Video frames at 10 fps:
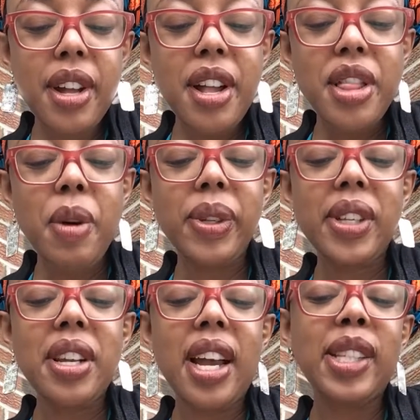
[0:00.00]
There was a
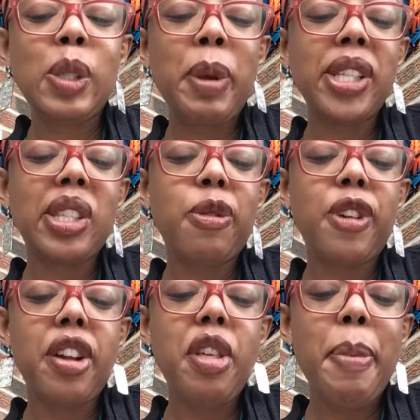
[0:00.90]
nice space in
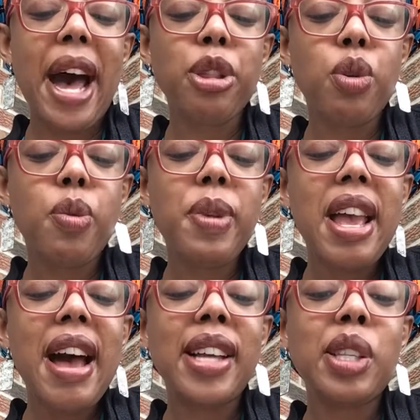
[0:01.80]
front of the bathroom,
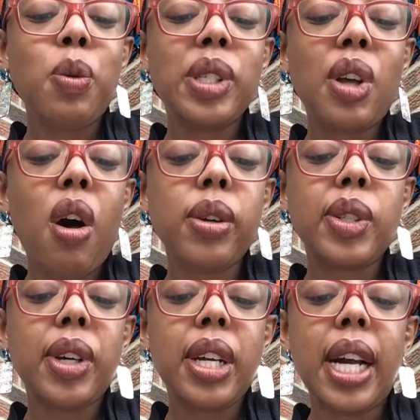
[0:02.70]
as it was also
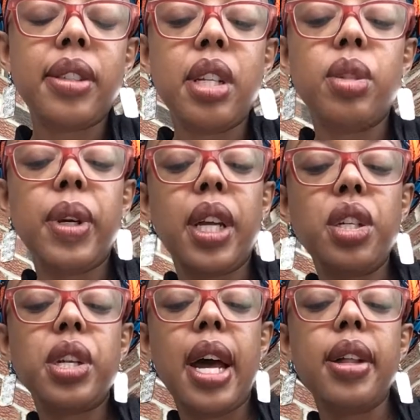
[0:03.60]
connected to a
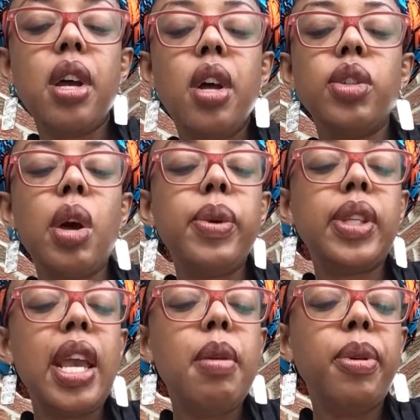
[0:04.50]
kitchenette, so I was
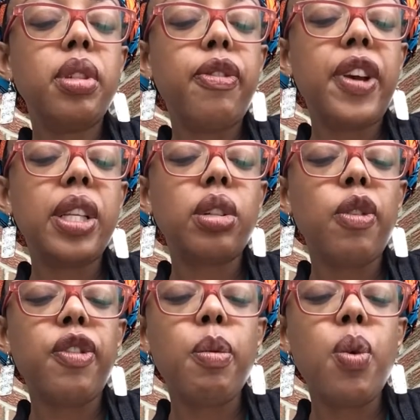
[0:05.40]
able to face her
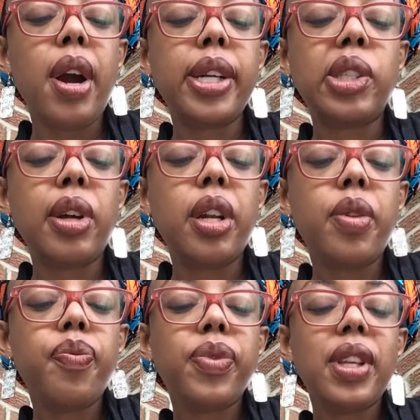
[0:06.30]
from where I stood.
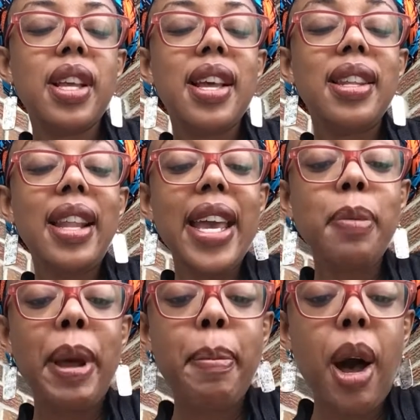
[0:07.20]
Like
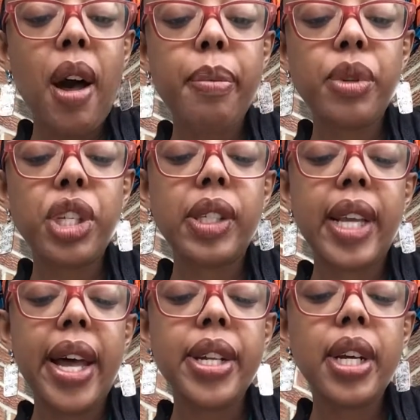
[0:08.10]
my mom, she
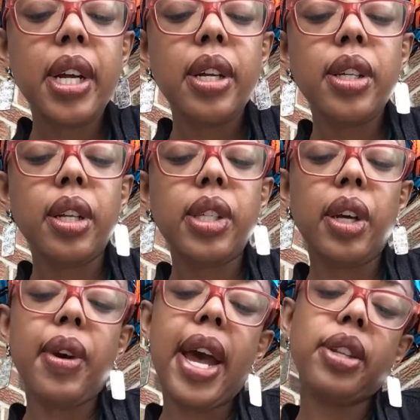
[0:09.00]
said, tilting
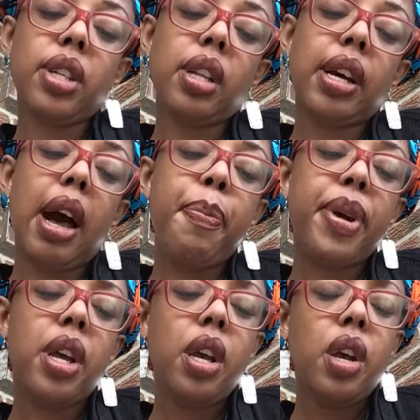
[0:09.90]
her head to look up.
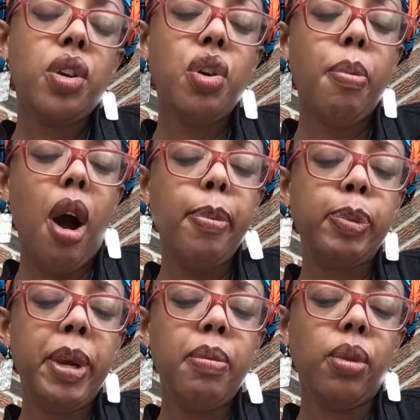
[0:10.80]
Your mom's
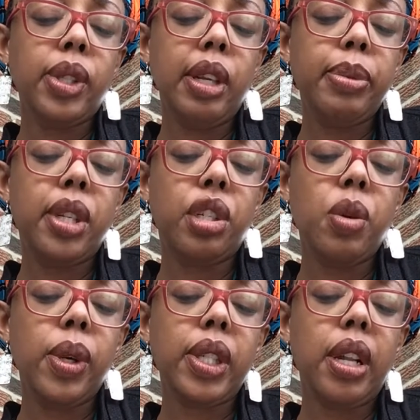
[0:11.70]
been Muslim since she
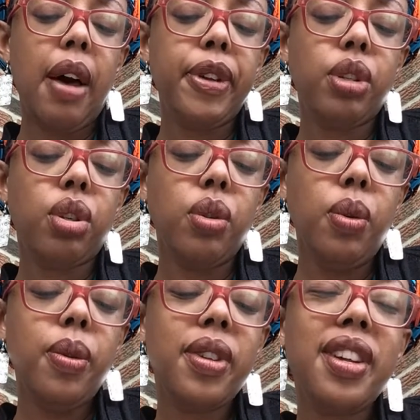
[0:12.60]
was 11
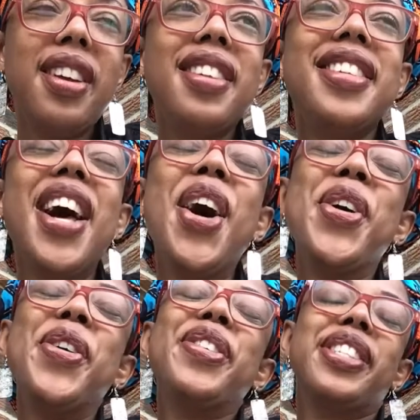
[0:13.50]
too?
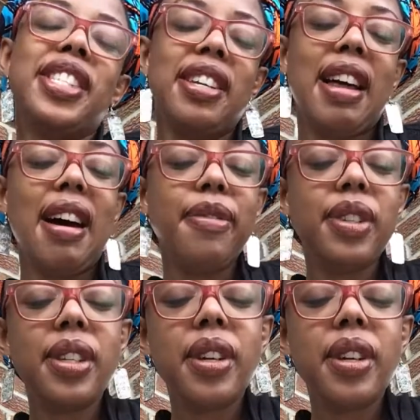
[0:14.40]
No, she laughed.